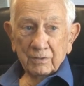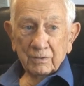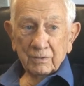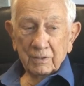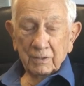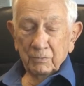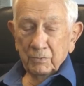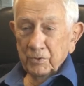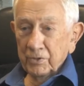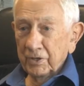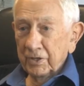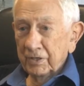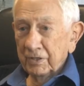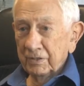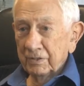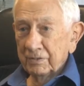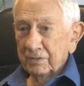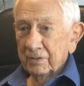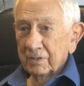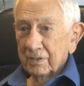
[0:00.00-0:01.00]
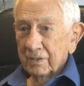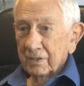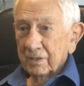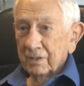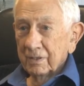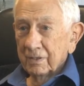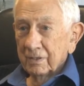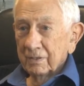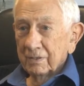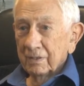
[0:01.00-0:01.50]
liberated
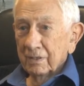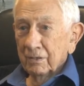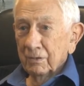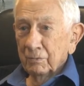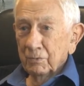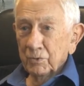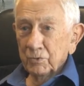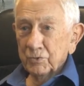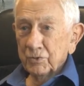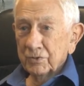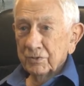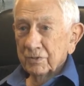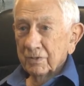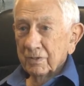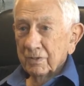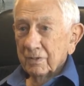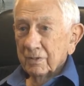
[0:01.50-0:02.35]
almost